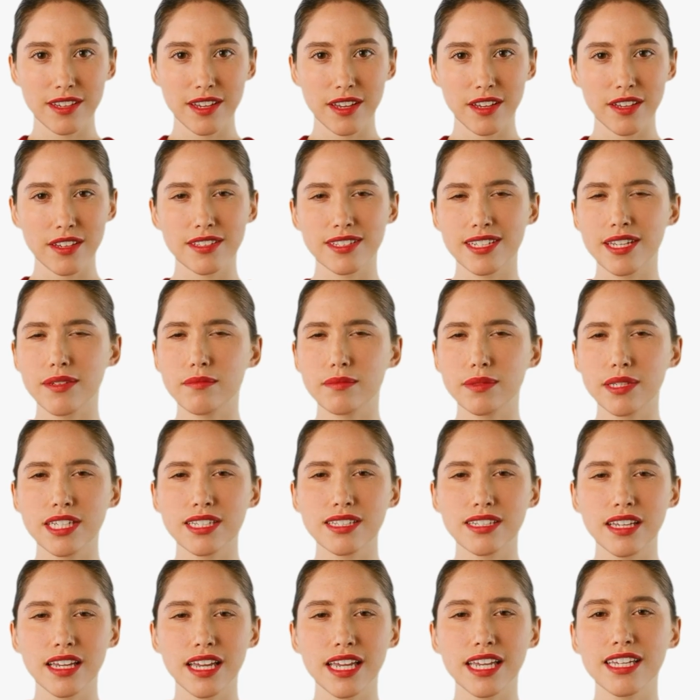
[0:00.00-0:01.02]
The
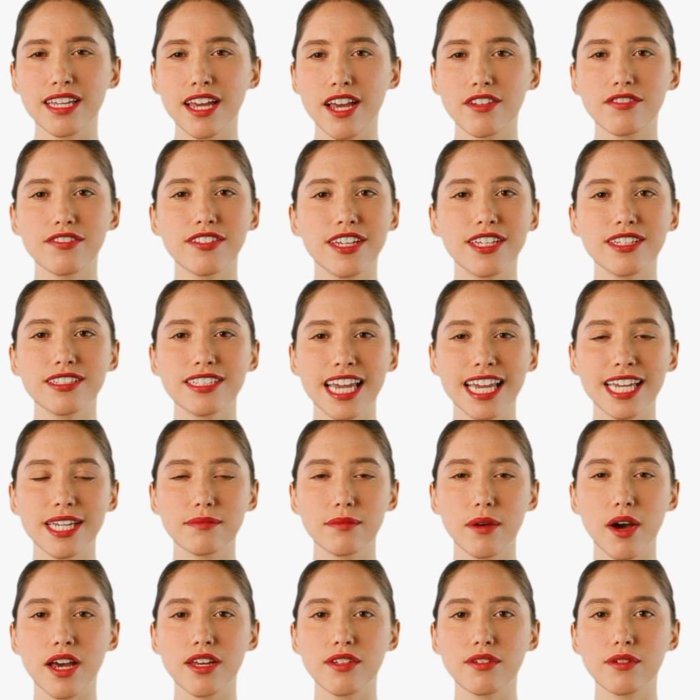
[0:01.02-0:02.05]
simplicity of their data
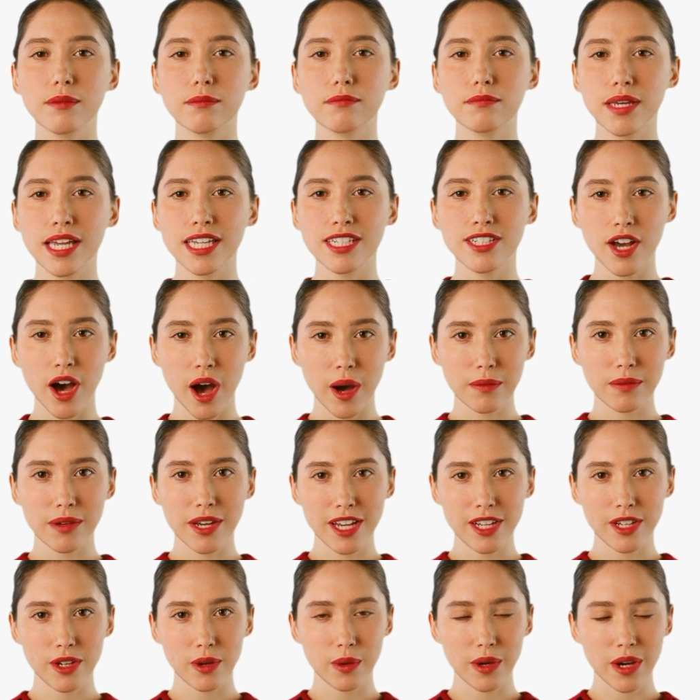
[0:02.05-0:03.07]
model made
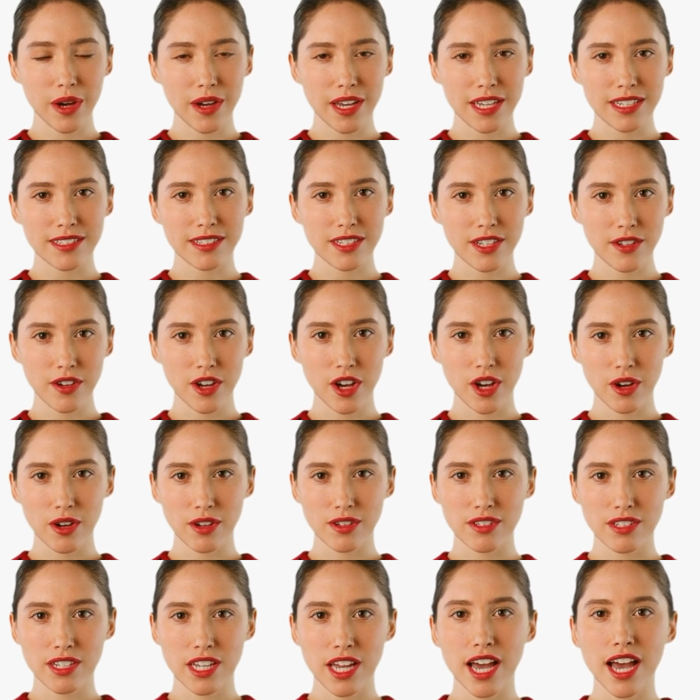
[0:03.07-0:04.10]
complex queries
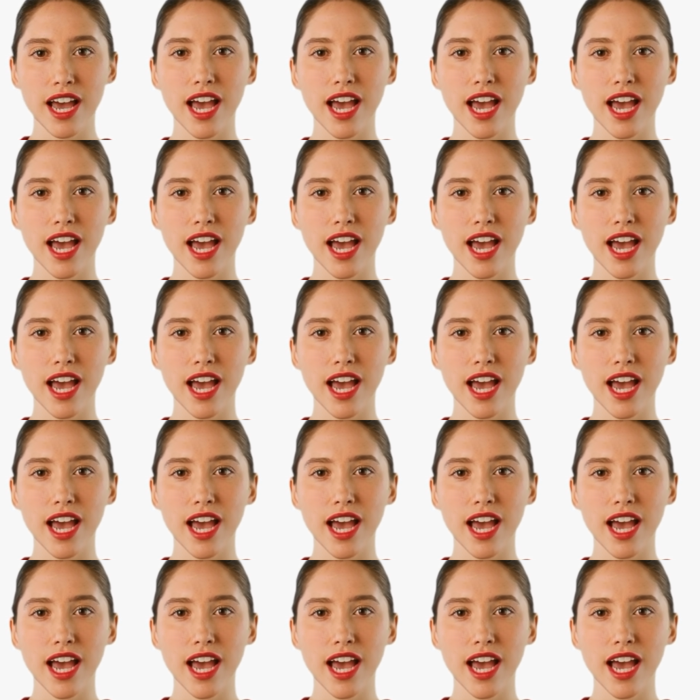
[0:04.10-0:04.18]
difficult,